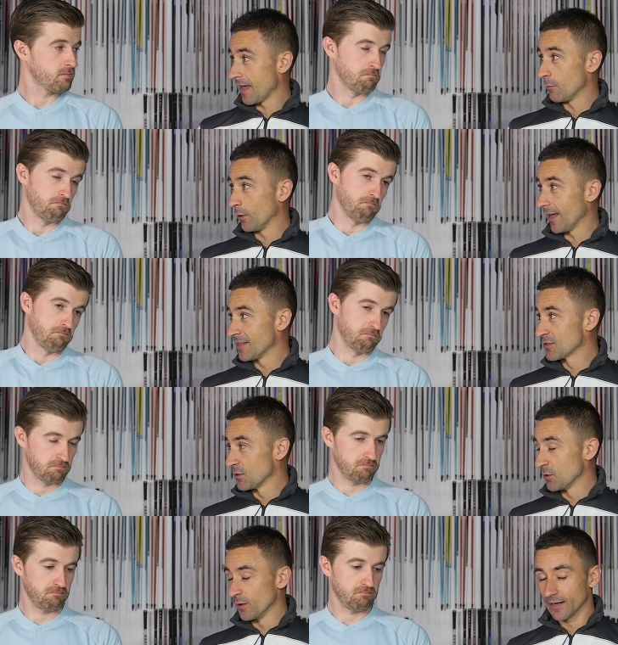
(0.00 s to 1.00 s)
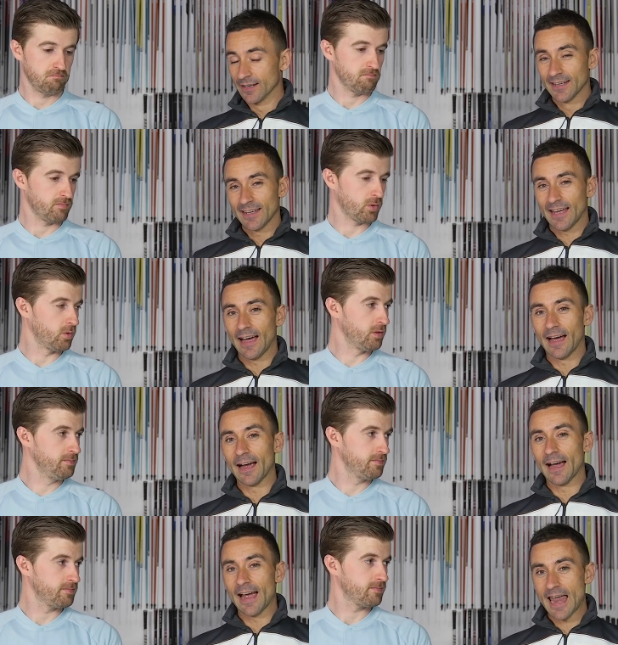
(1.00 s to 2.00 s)
Speaker 1: with them on Enzo and. Cool.
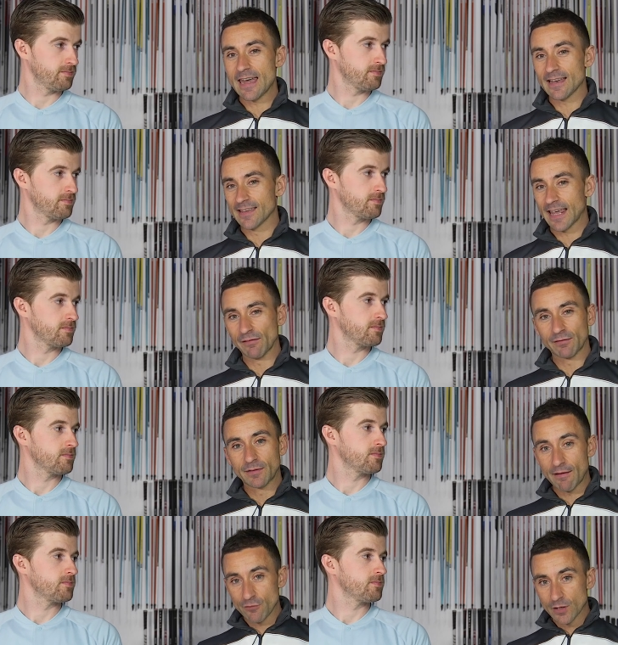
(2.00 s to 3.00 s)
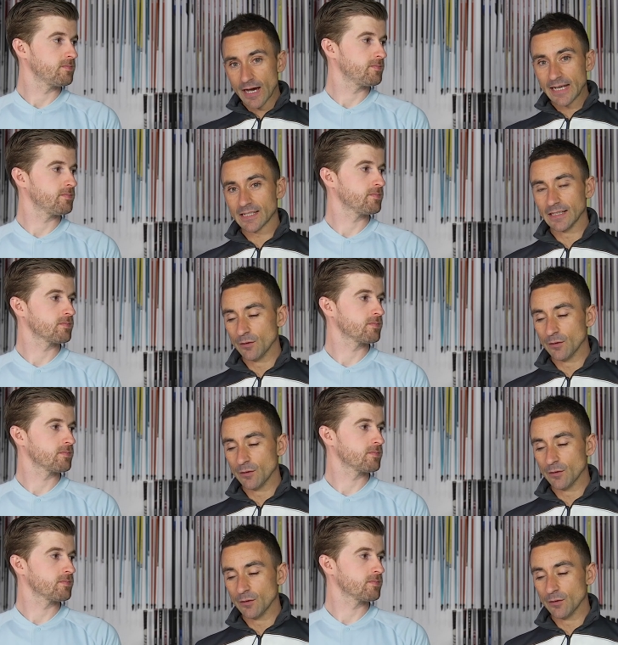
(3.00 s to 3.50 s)
Uh, and, and kind of give you guys a